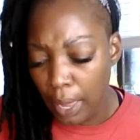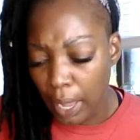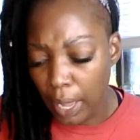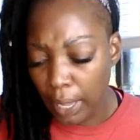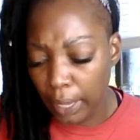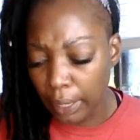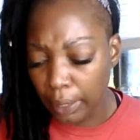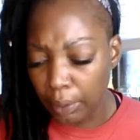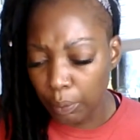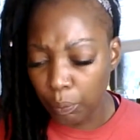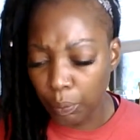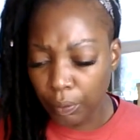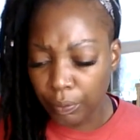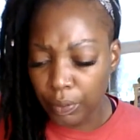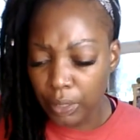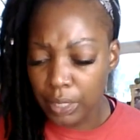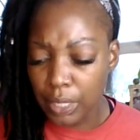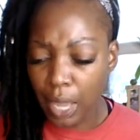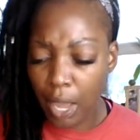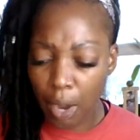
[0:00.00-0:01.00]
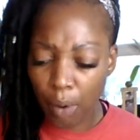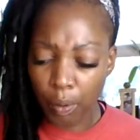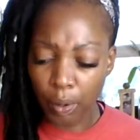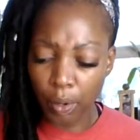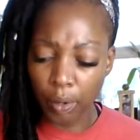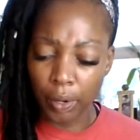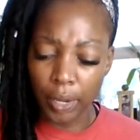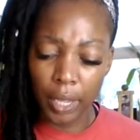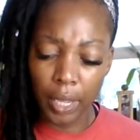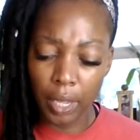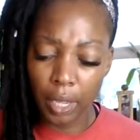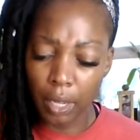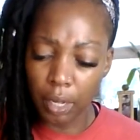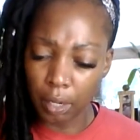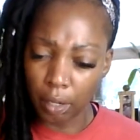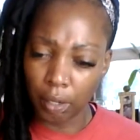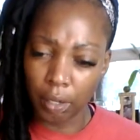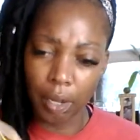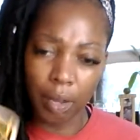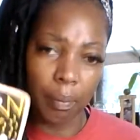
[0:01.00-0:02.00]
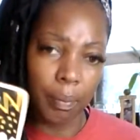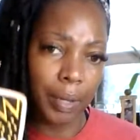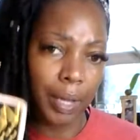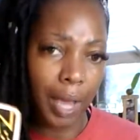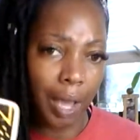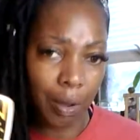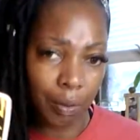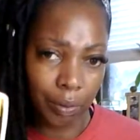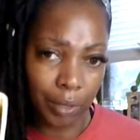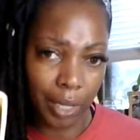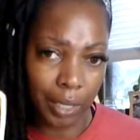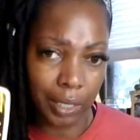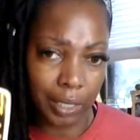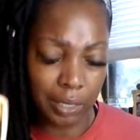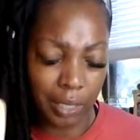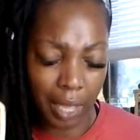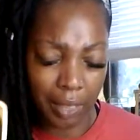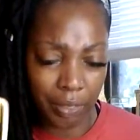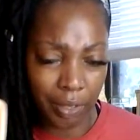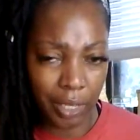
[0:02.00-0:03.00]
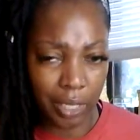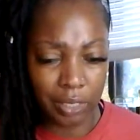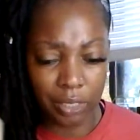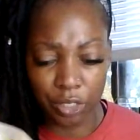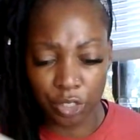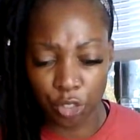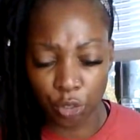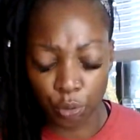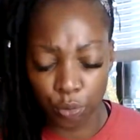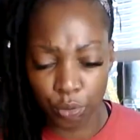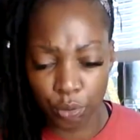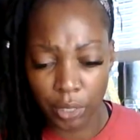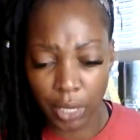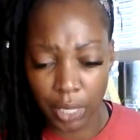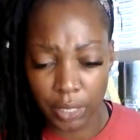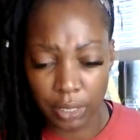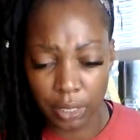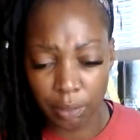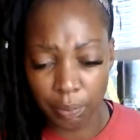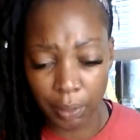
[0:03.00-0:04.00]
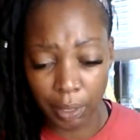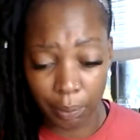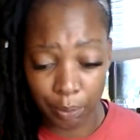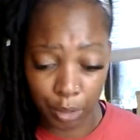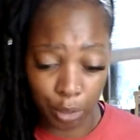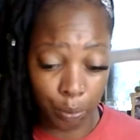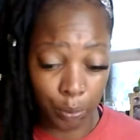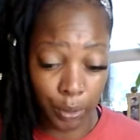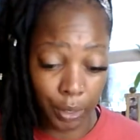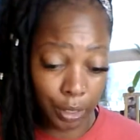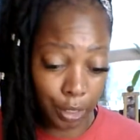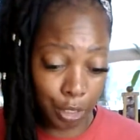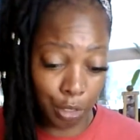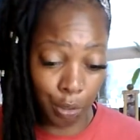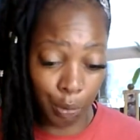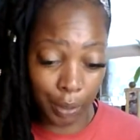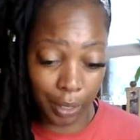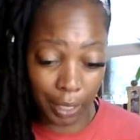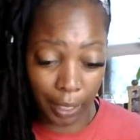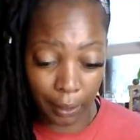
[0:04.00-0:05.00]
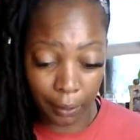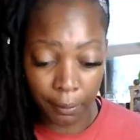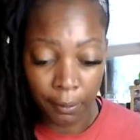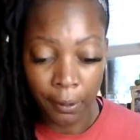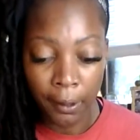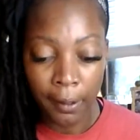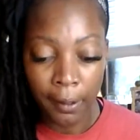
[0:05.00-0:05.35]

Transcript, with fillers: And with the tower here coming out, like I, I think I just showed you guys this, but I'm showing it to you again.